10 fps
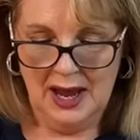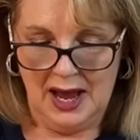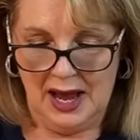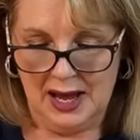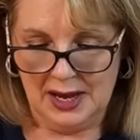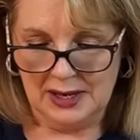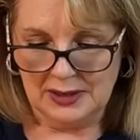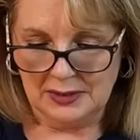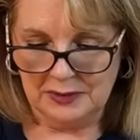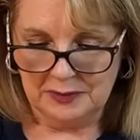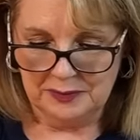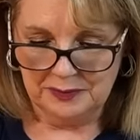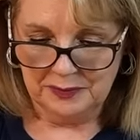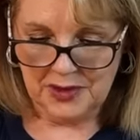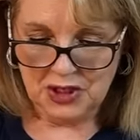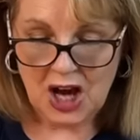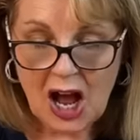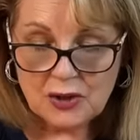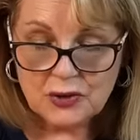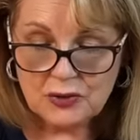
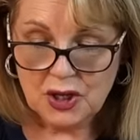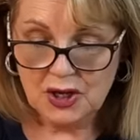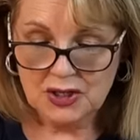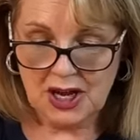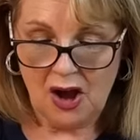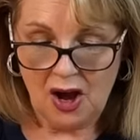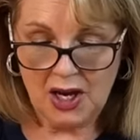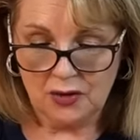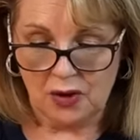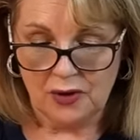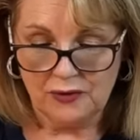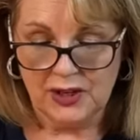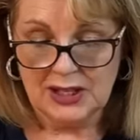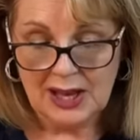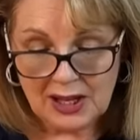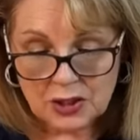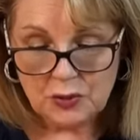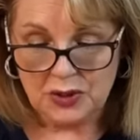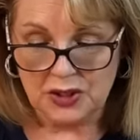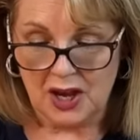Charles returned to Highgrove for lunch
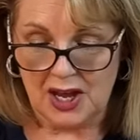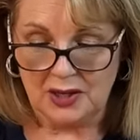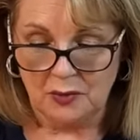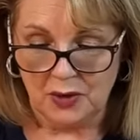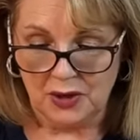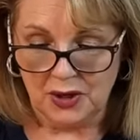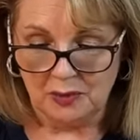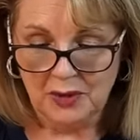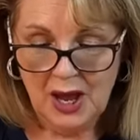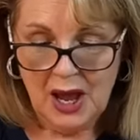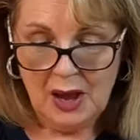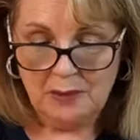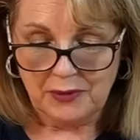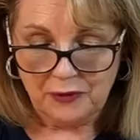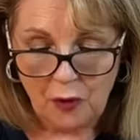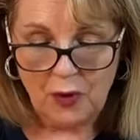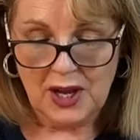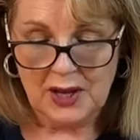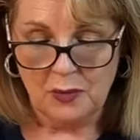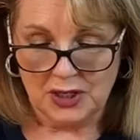with Diane and William before
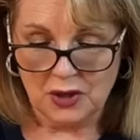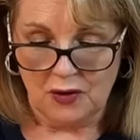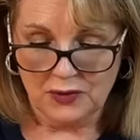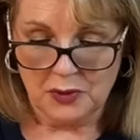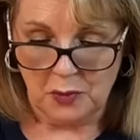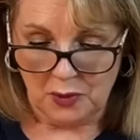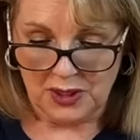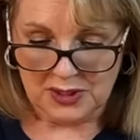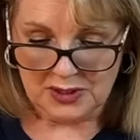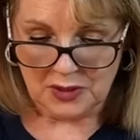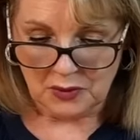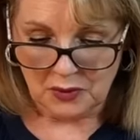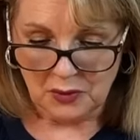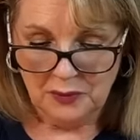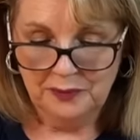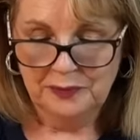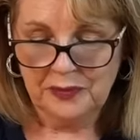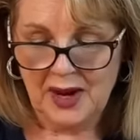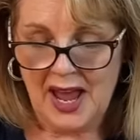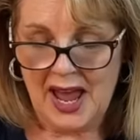he went off to boarding school.
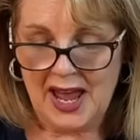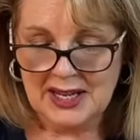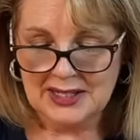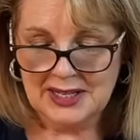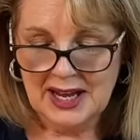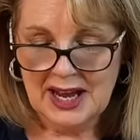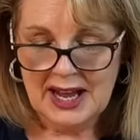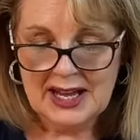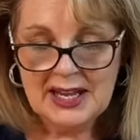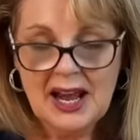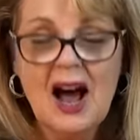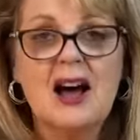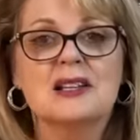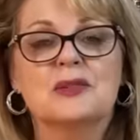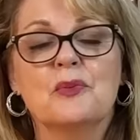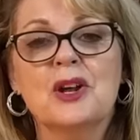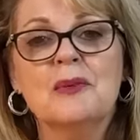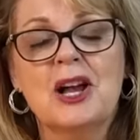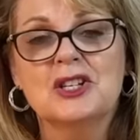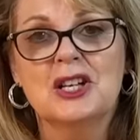And
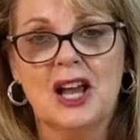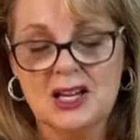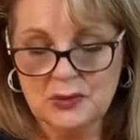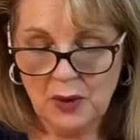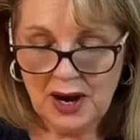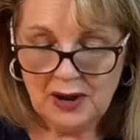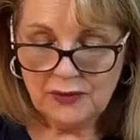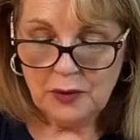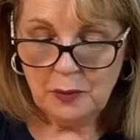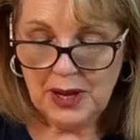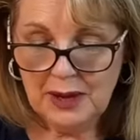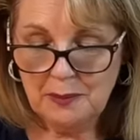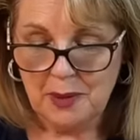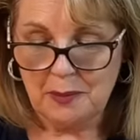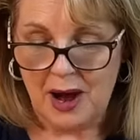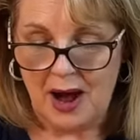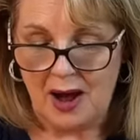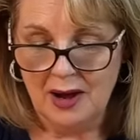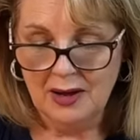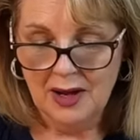William actually asked, "Where have you been,
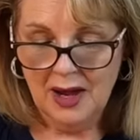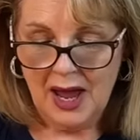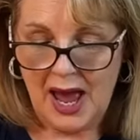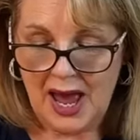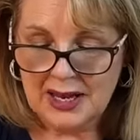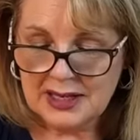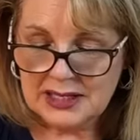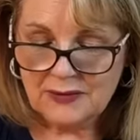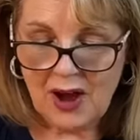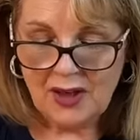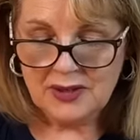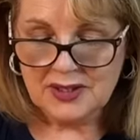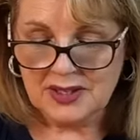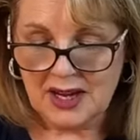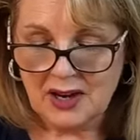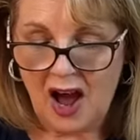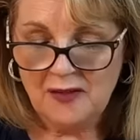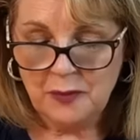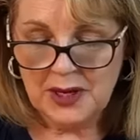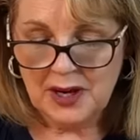Papa?" And his father said,
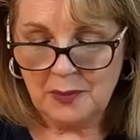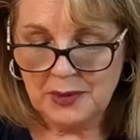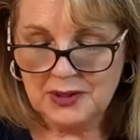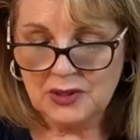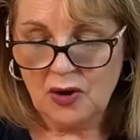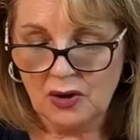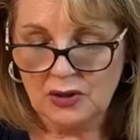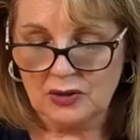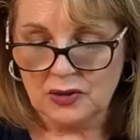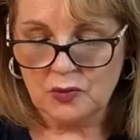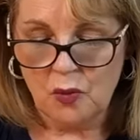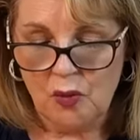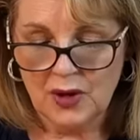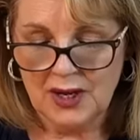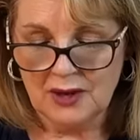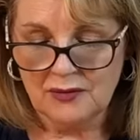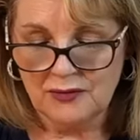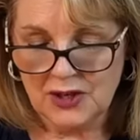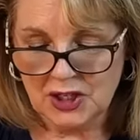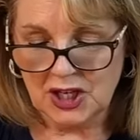"I've been up in Scotland walking and
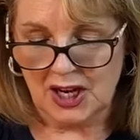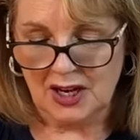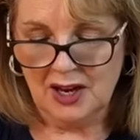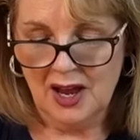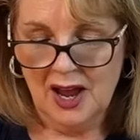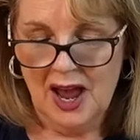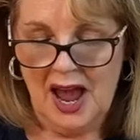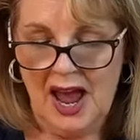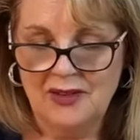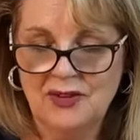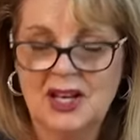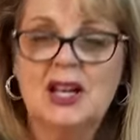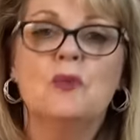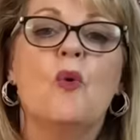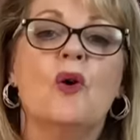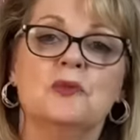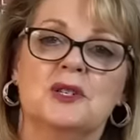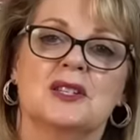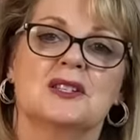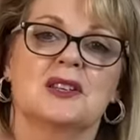fishing." And then he warmed
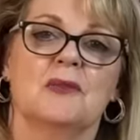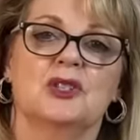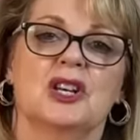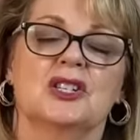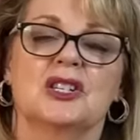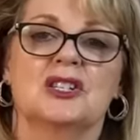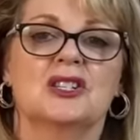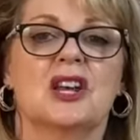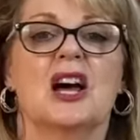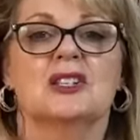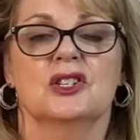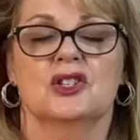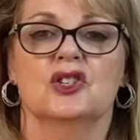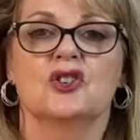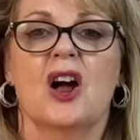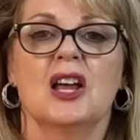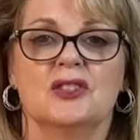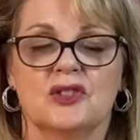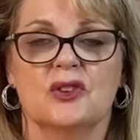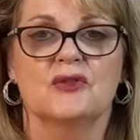to the subject and started to try
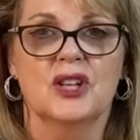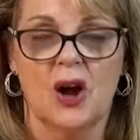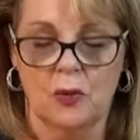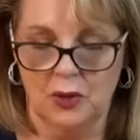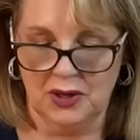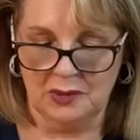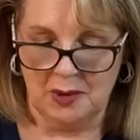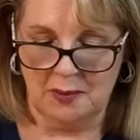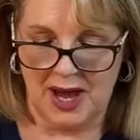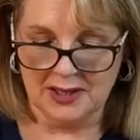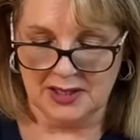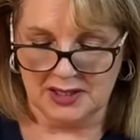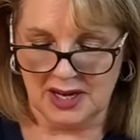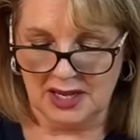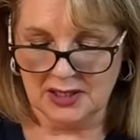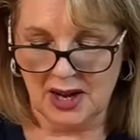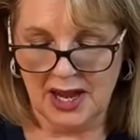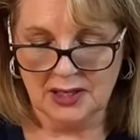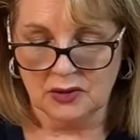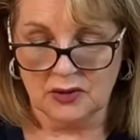and sort of tell William about it. And
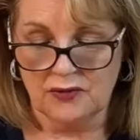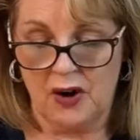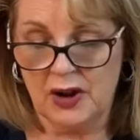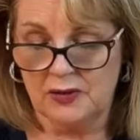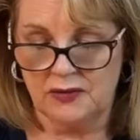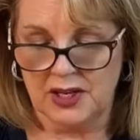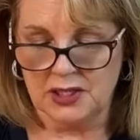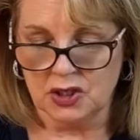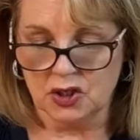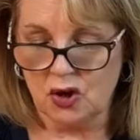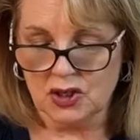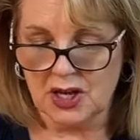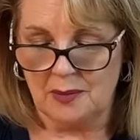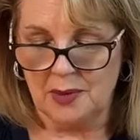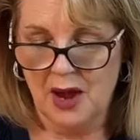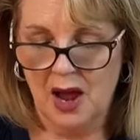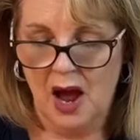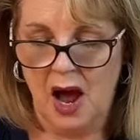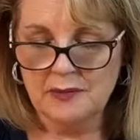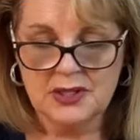Diana looked very offended, got up.
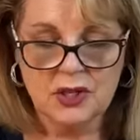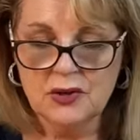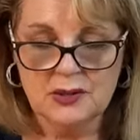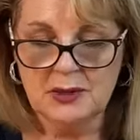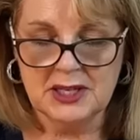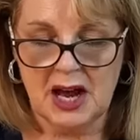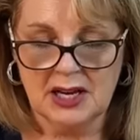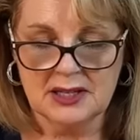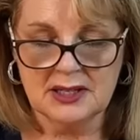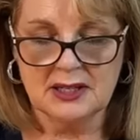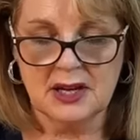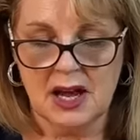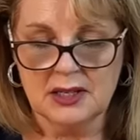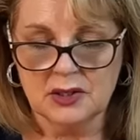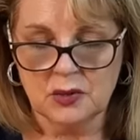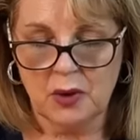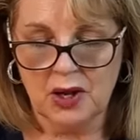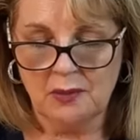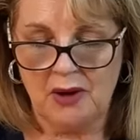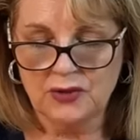"Excuse me, darling," said Diana to
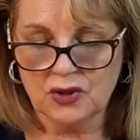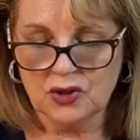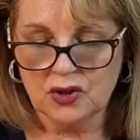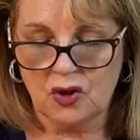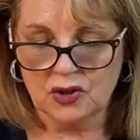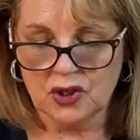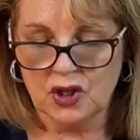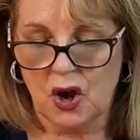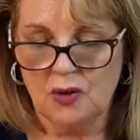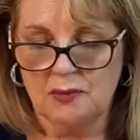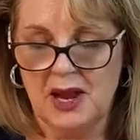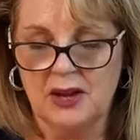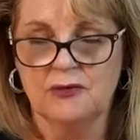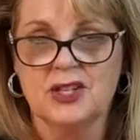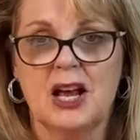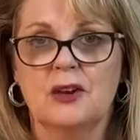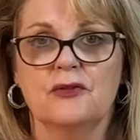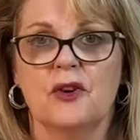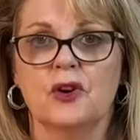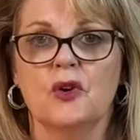William. "I've just got to go and make a
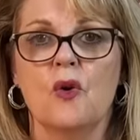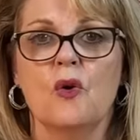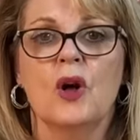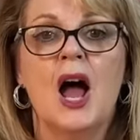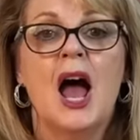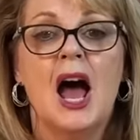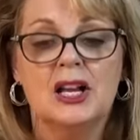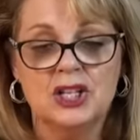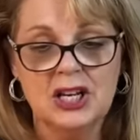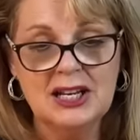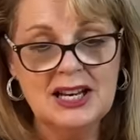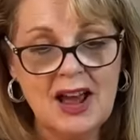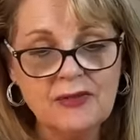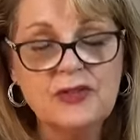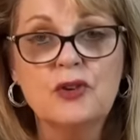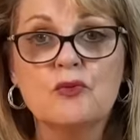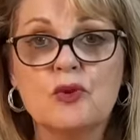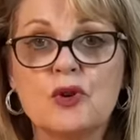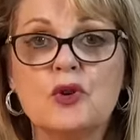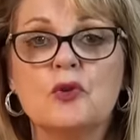telephone call." And she left the
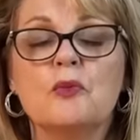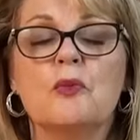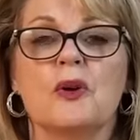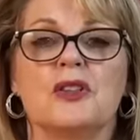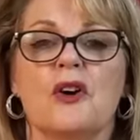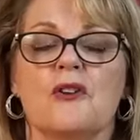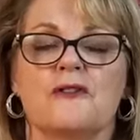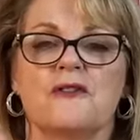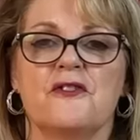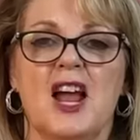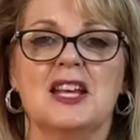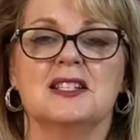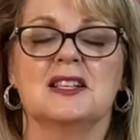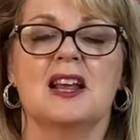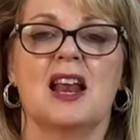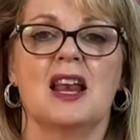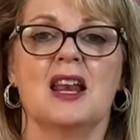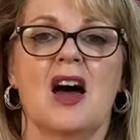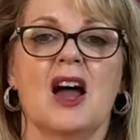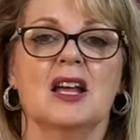room with her face
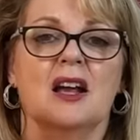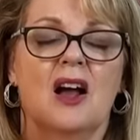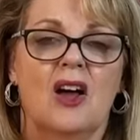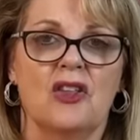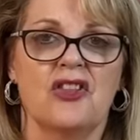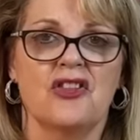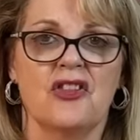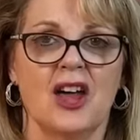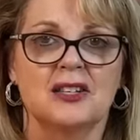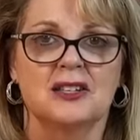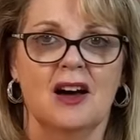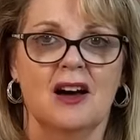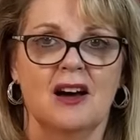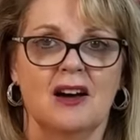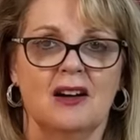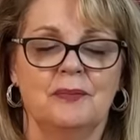like thunder.